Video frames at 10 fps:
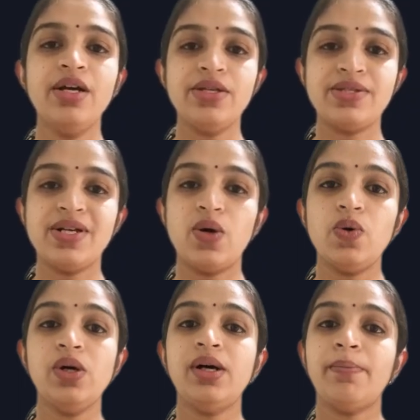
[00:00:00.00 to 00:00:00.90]

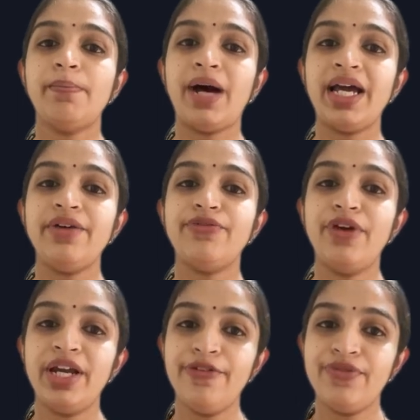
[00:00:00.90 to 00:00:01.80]
So my
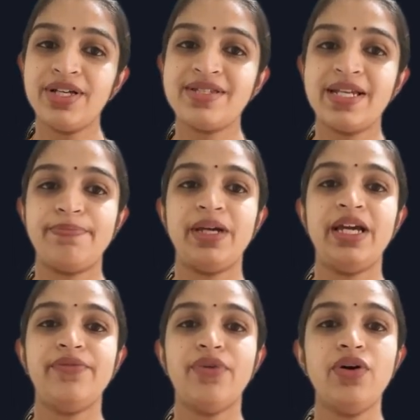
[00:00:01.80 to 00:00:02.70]
very first tip
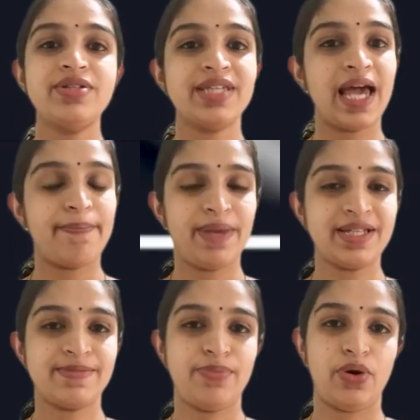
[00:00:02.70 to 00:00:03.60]
involves the
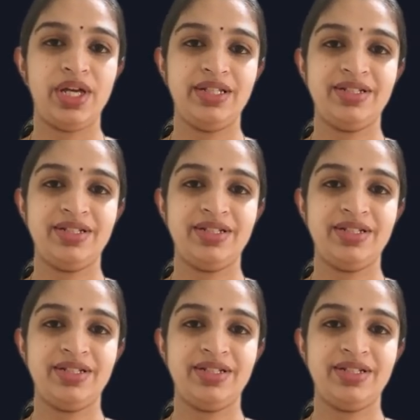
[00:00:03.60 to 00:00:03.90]
apex point,